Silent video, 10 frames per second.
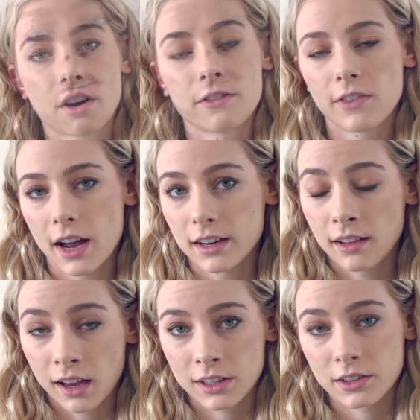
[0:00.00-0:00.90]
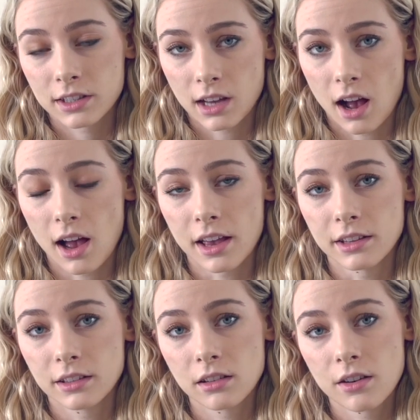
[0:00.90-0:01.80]
our final
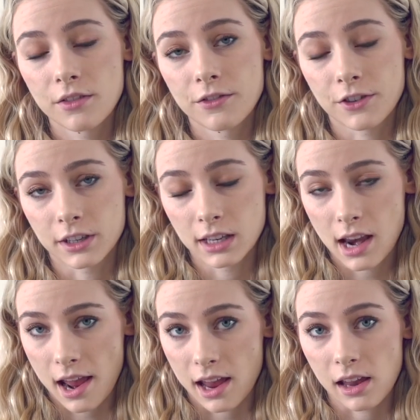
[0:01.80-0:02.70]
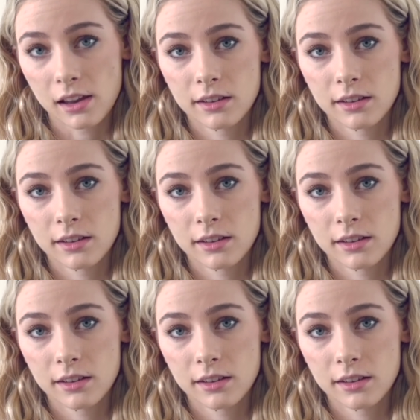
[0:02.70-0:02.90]
exercise for today,